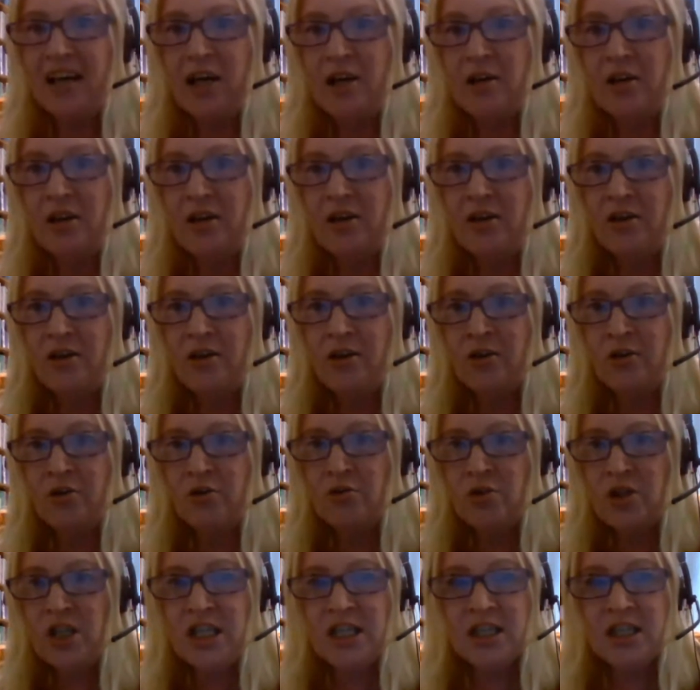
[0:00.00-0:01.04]
I
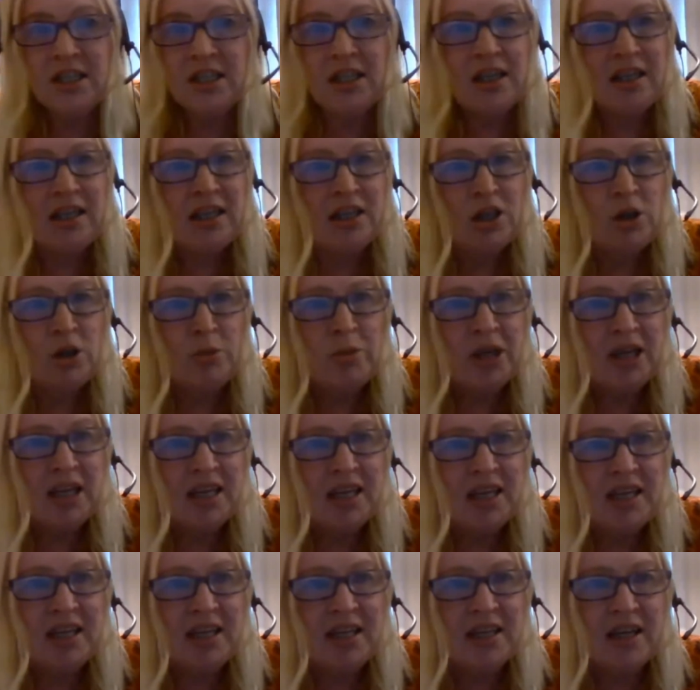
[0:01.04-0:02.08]
agreed in the
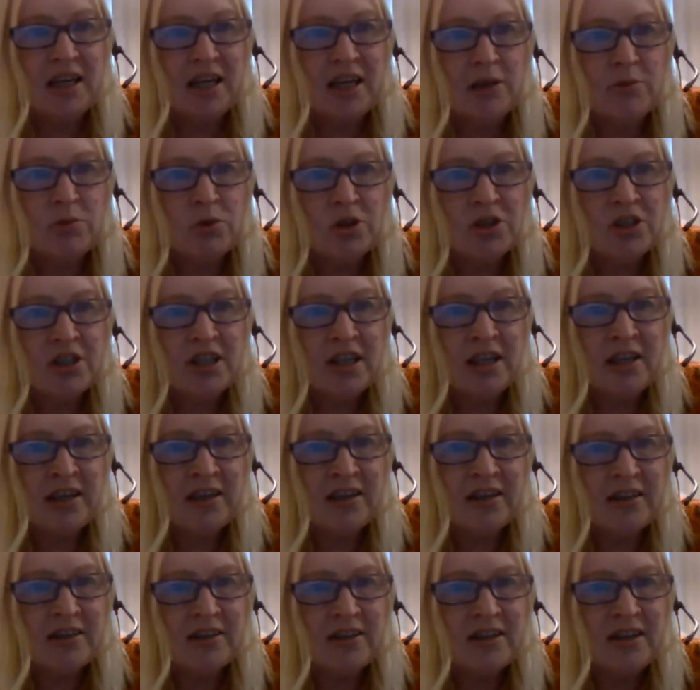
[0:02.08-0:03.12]
beginning I would uh,
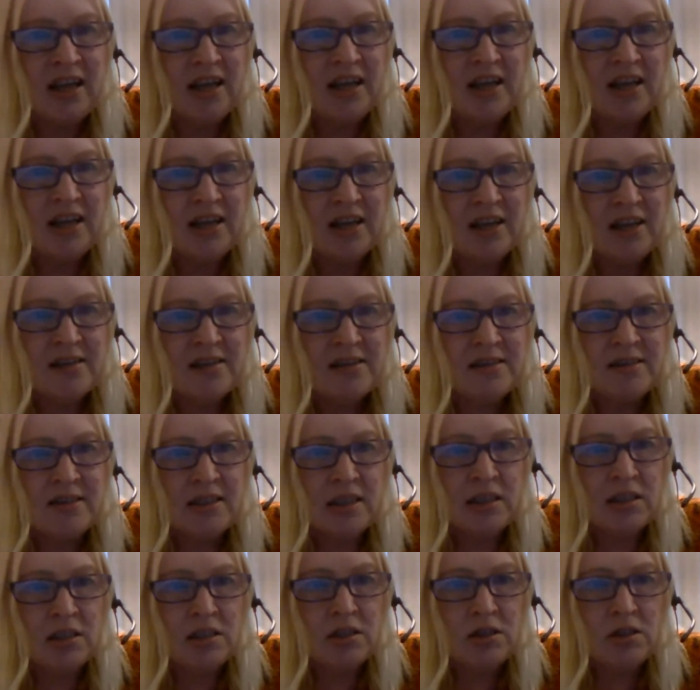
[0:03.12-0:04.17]

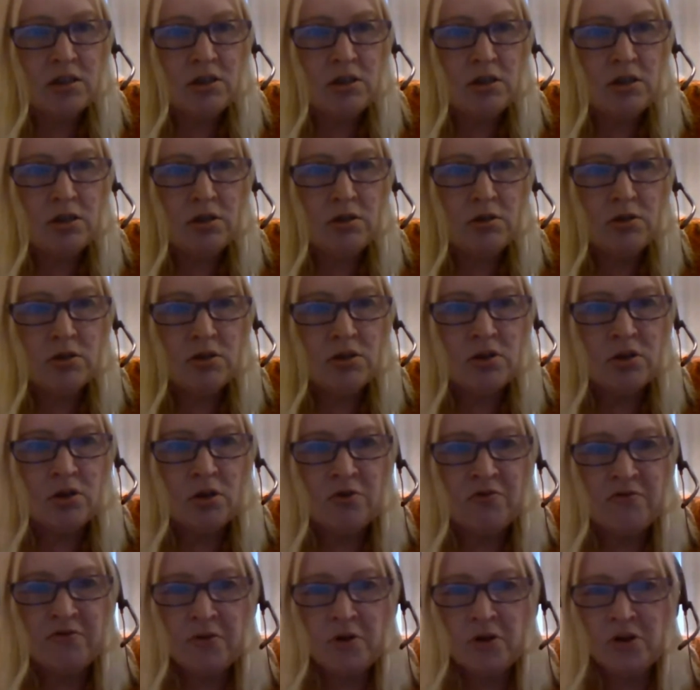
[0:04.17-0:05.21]
send to you.
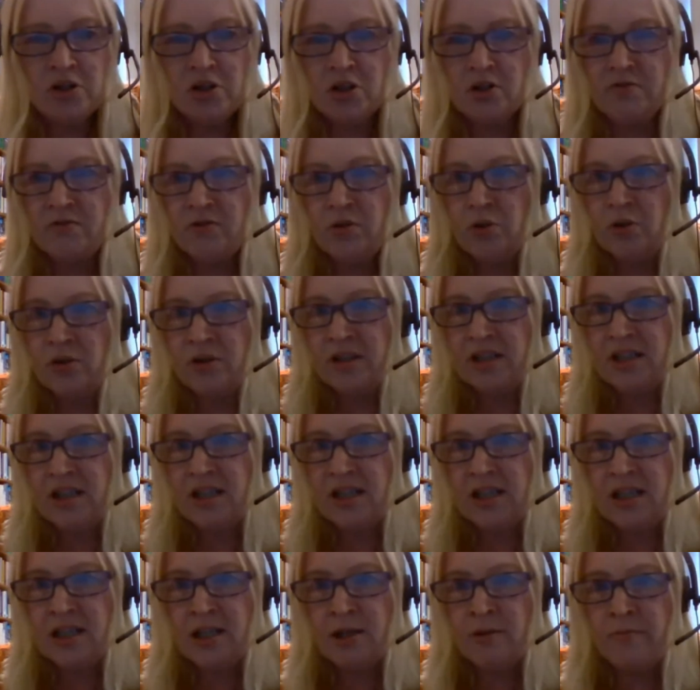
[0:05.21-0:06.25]
So first of all,
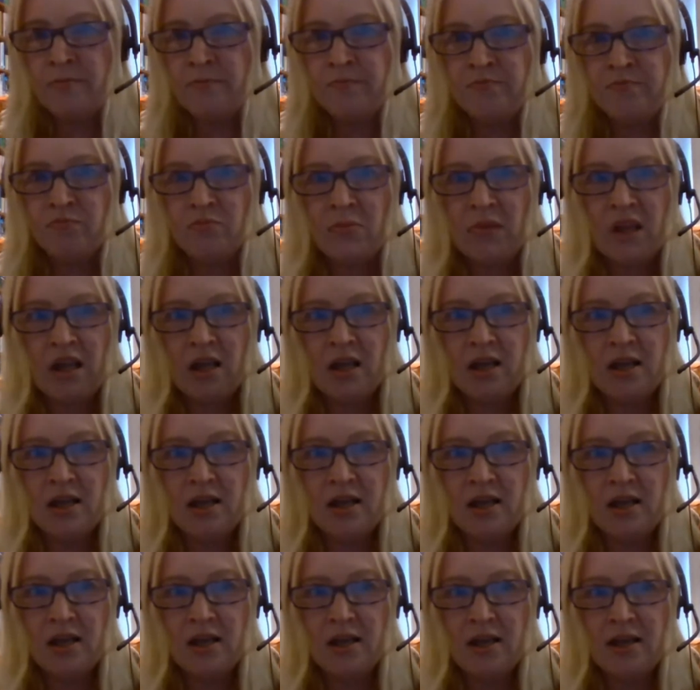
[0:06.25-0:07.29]
the um,
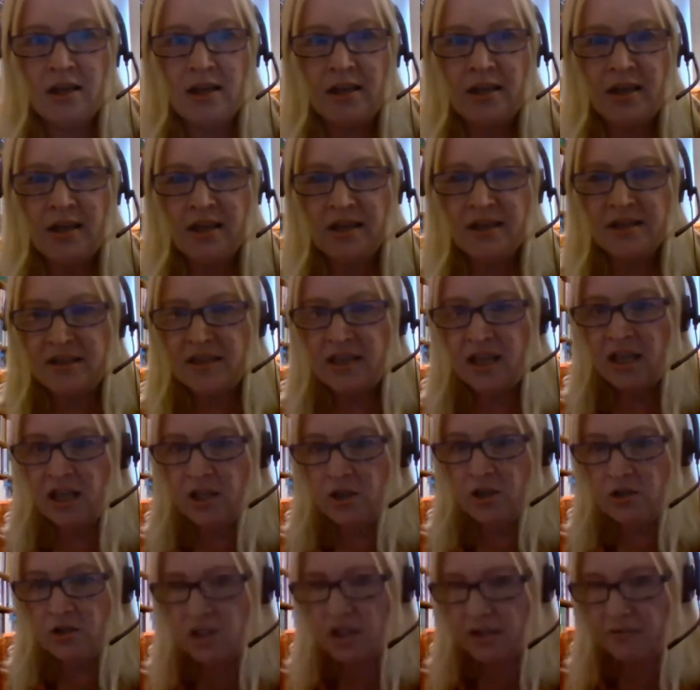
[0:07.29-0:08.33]

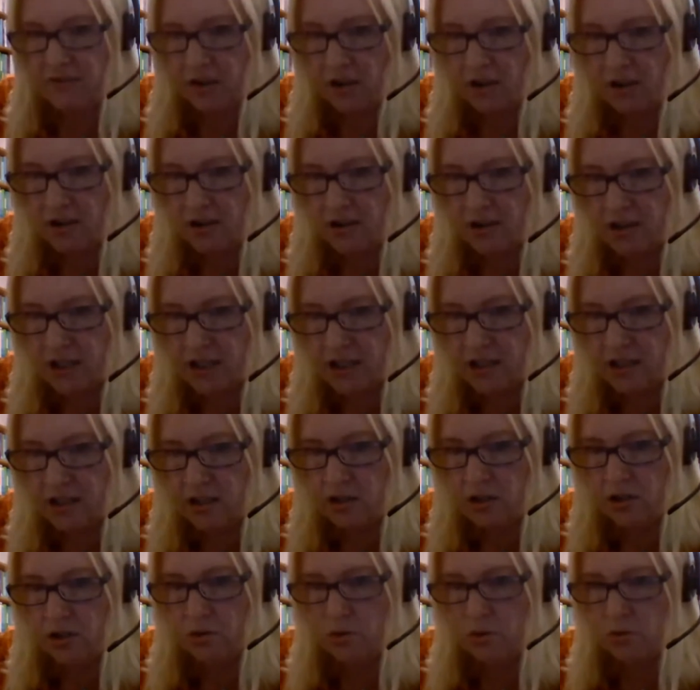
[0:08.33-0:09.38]
executive guide
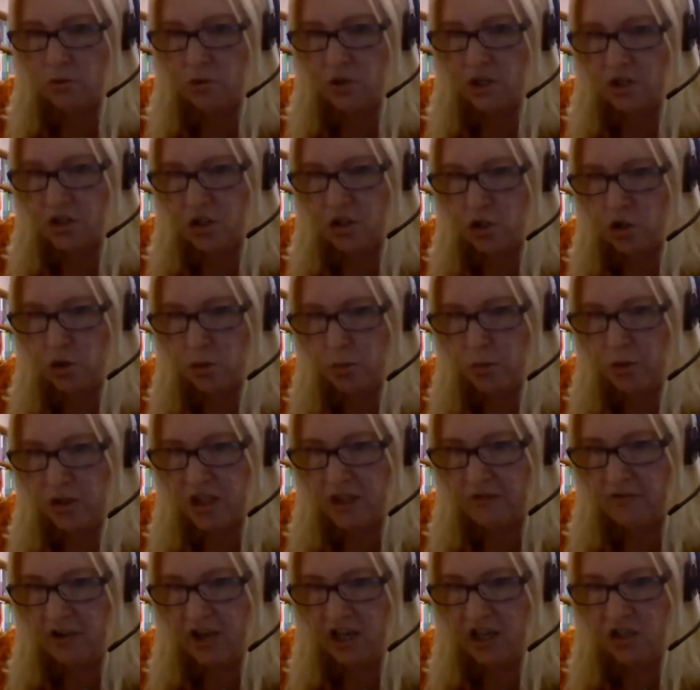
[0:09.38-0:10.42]
to digital
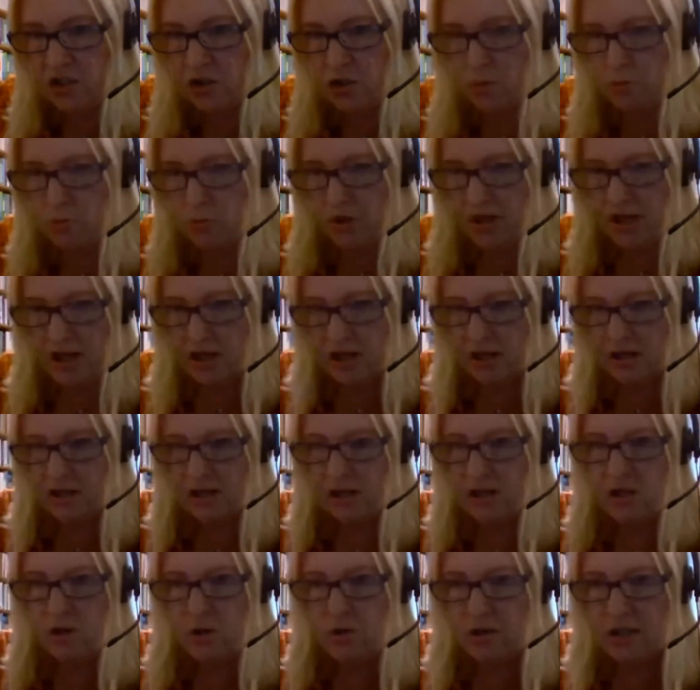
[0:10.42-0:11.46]
preservation, where
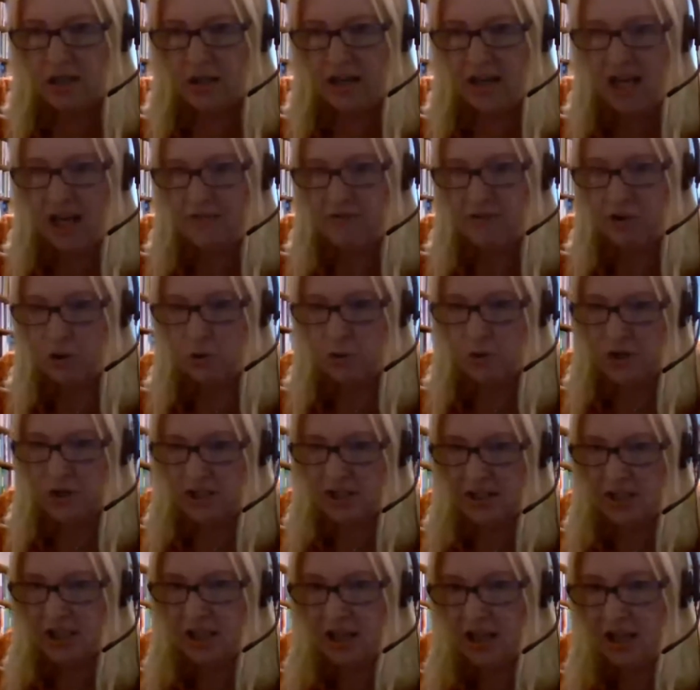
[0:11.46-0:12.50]
you can have a look
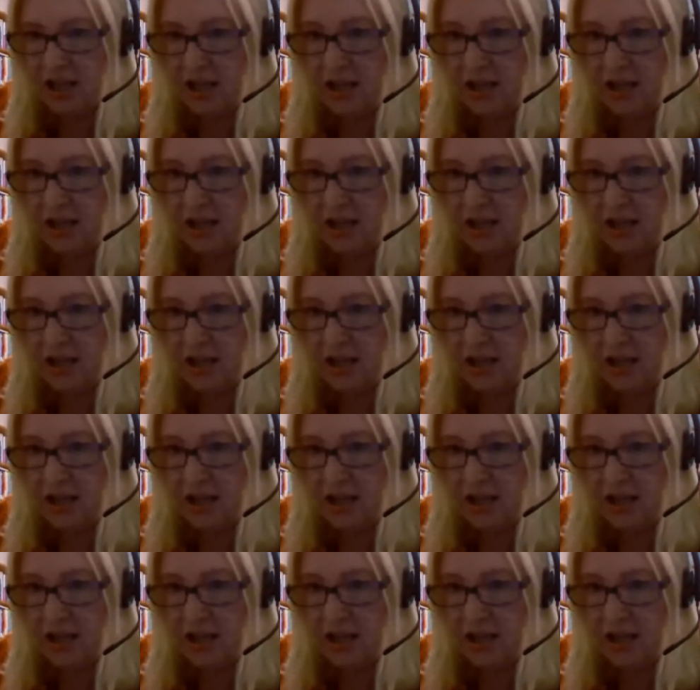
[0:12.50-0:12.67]
at